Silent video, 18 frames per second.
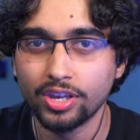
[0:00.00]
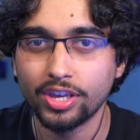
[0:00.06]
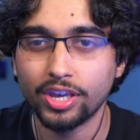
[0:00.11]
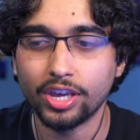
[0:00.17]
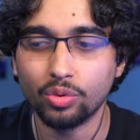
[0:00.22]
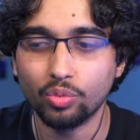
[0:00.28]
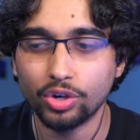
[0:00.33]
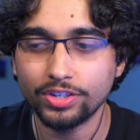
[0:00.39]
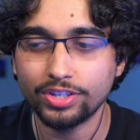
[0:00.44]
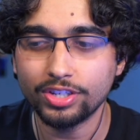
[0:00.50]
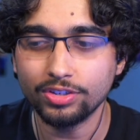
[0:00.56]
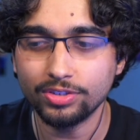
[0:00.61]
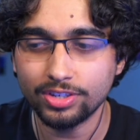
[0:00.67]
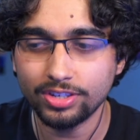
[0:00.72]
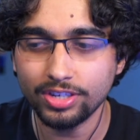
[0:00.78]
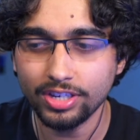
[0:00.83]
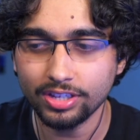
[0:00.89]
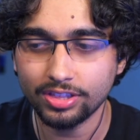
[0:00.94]
And once you
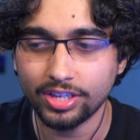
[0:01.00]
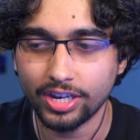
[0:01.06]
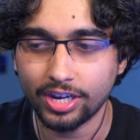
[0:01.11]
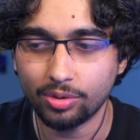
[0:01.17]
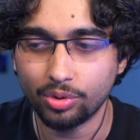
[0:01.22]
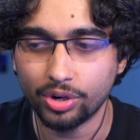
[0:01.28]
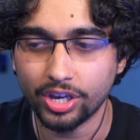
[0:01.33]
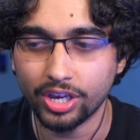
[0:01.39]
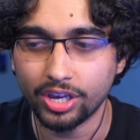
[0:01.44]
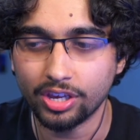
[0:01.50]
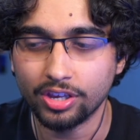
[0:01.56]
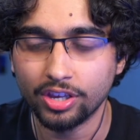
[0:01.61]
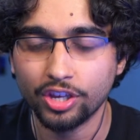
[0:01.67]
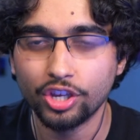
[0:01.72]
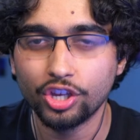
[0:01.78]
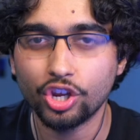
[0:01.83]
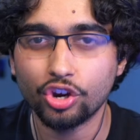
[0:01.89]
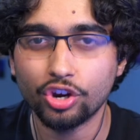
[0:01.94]
see it that way,
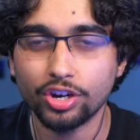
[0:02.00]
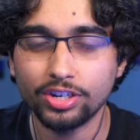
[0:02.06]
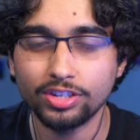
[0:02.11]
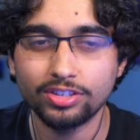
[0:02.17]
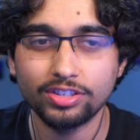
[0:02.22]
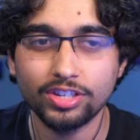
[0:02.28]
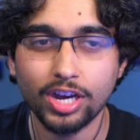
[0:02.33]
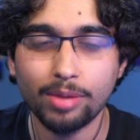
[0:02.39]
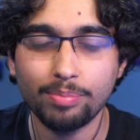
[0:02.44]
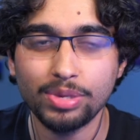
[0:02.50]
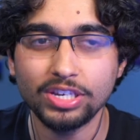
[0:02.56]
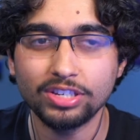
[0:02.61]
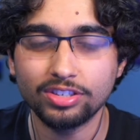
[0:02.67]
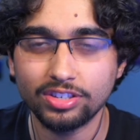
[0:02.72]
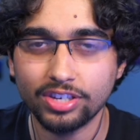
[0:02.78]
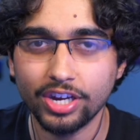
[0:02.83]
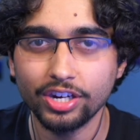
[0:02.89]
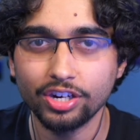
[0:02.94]
you're going to stop being
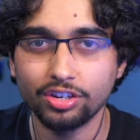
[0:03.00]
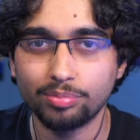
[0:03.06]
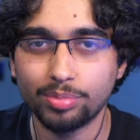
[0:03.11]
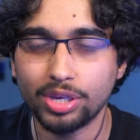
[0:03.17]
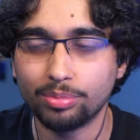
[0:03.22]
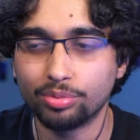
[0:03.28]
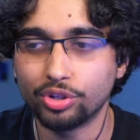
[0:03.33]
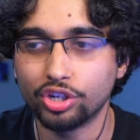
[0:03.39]
scared of people.